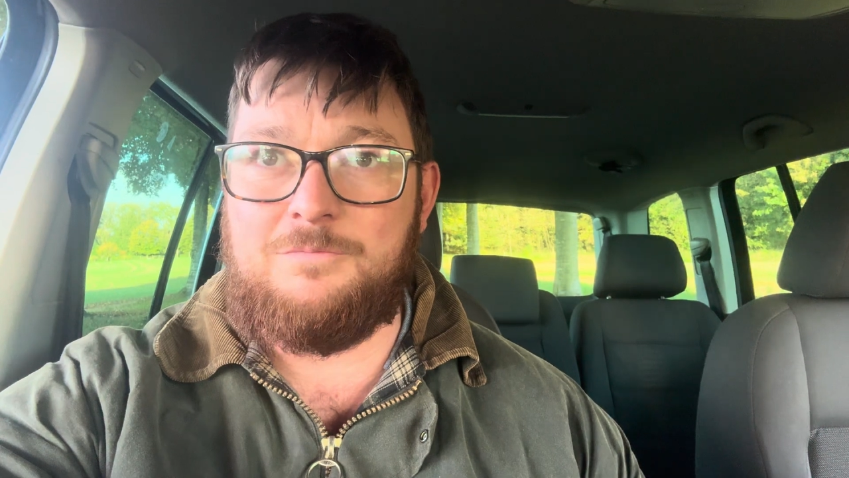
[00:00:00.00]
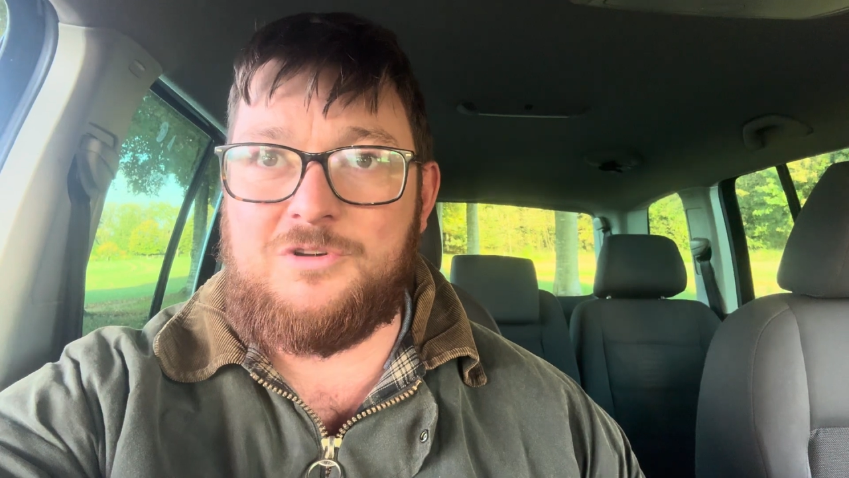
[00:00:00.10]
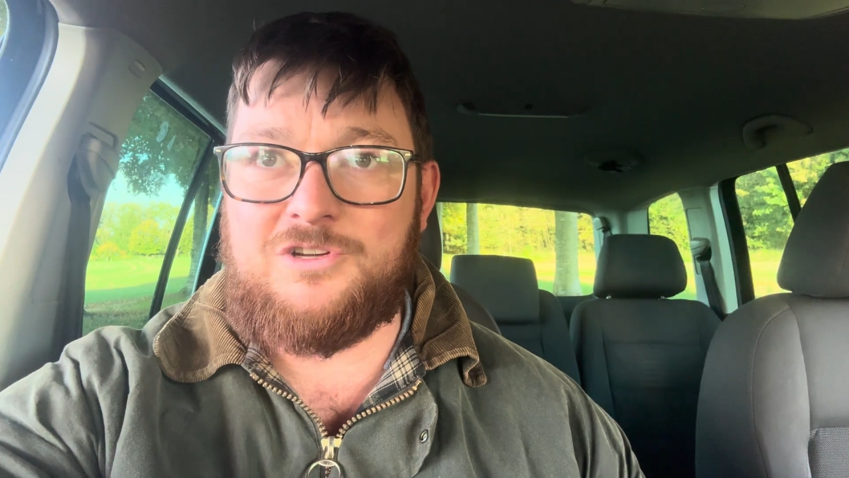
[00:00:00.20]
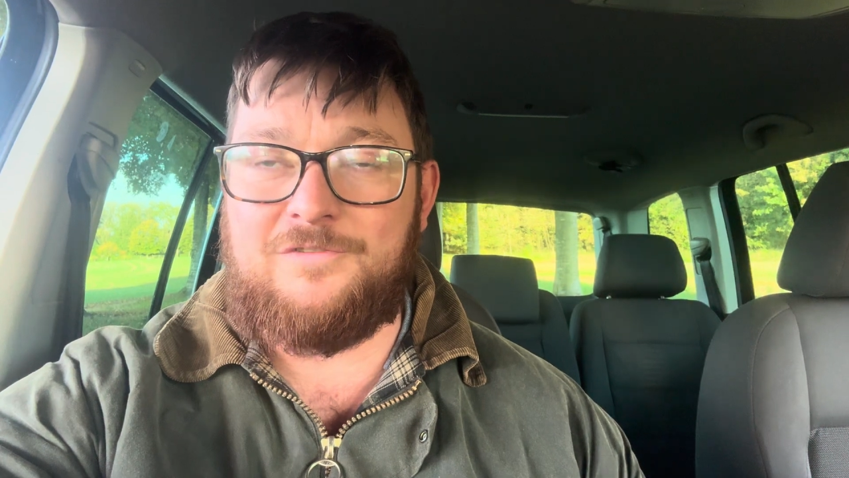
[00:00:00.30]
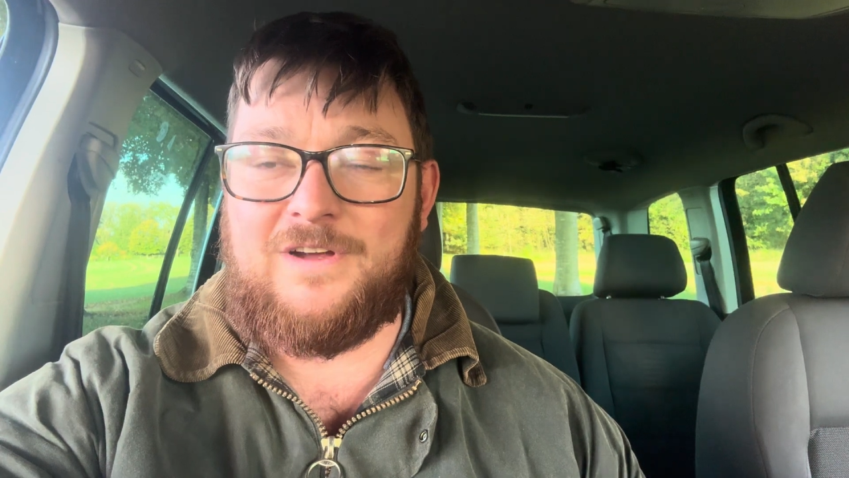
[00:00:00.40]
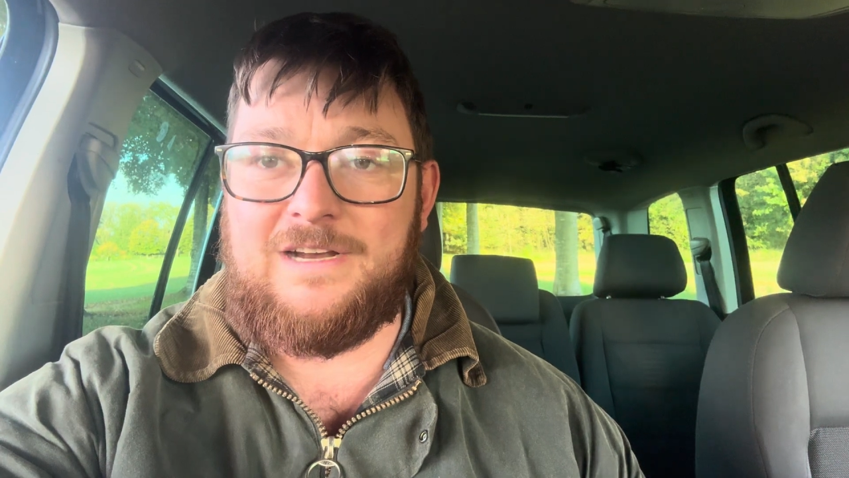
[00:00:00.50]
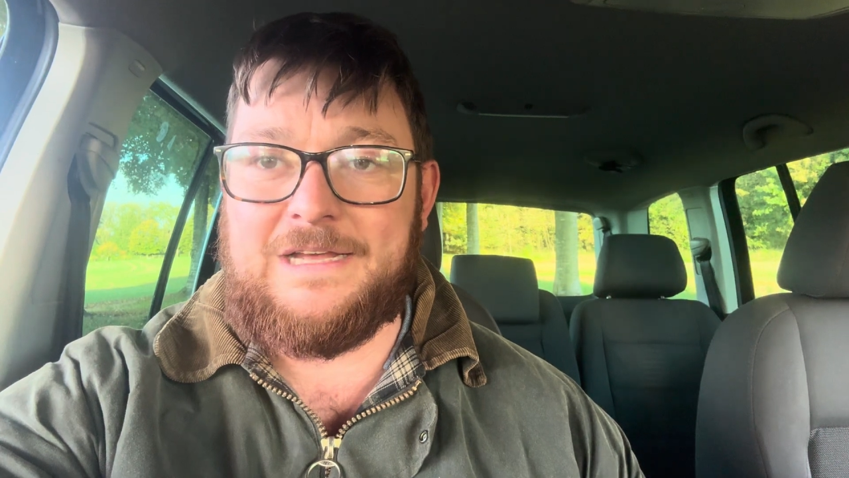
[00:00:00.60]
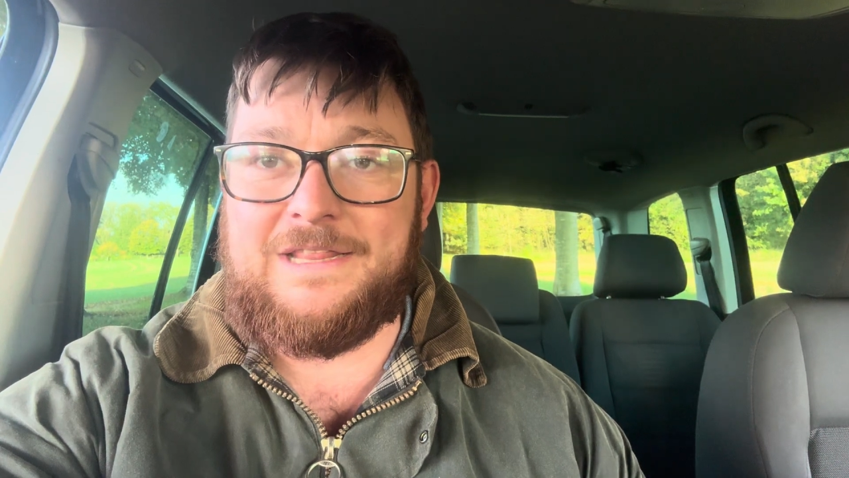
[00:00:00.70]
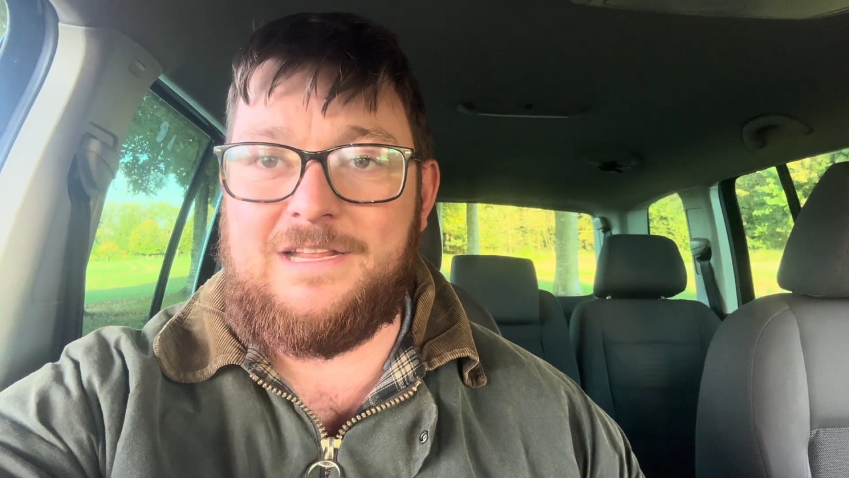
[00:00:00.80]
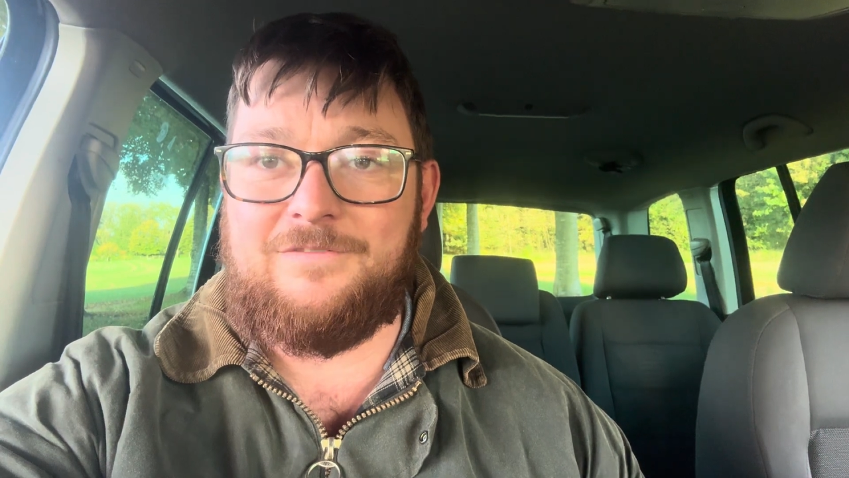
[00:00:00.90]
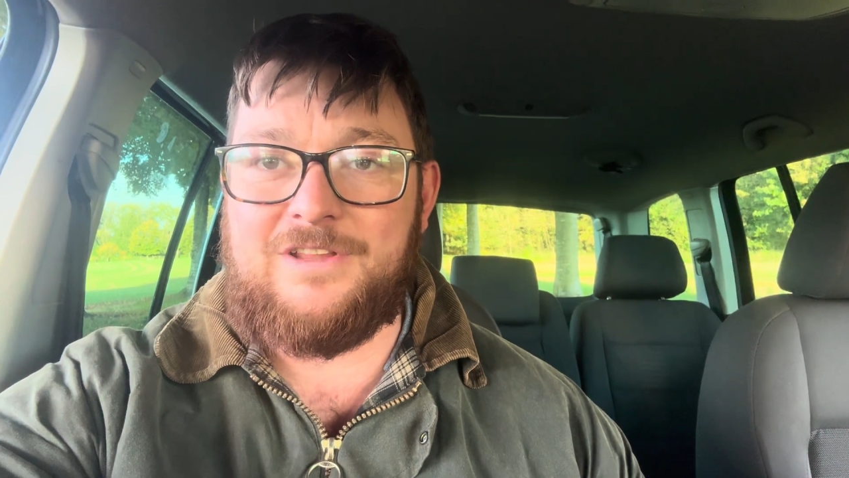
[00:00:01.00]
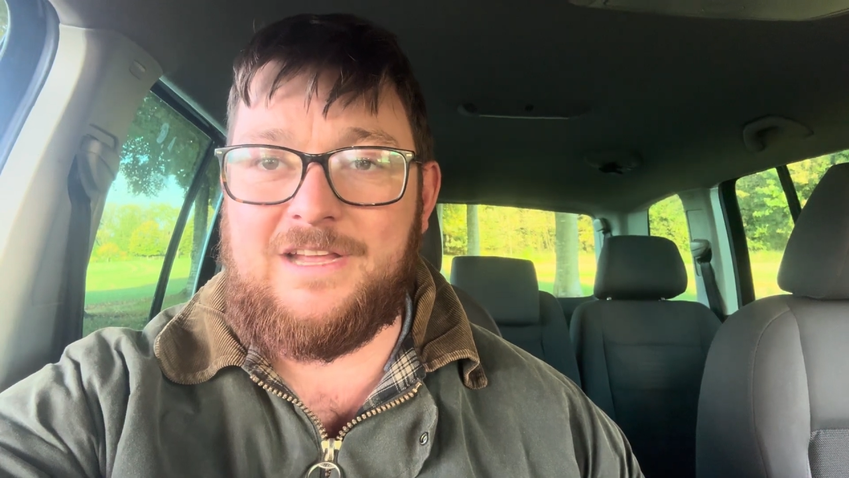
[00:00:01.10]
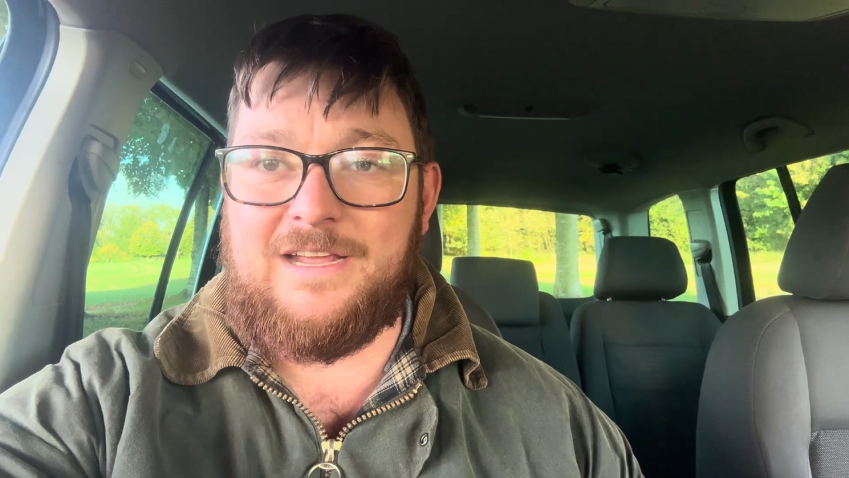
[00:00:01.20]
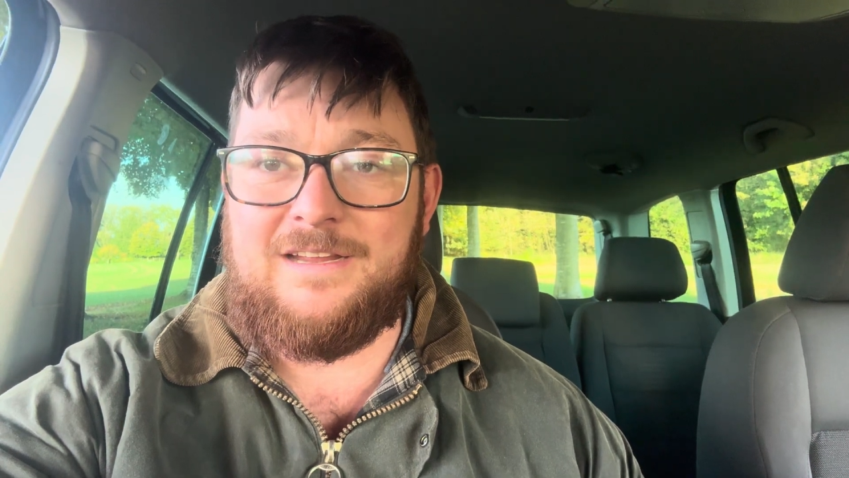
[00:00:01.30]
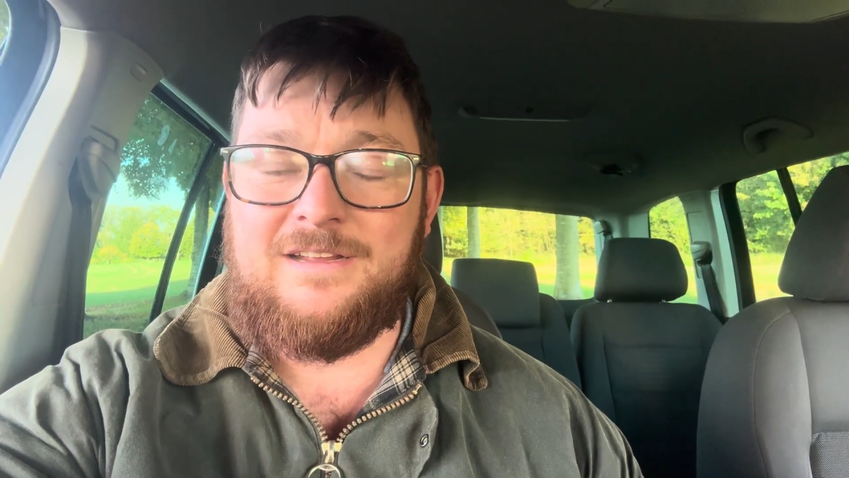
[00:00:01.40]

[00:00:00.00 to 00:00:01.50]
which I found out the other day.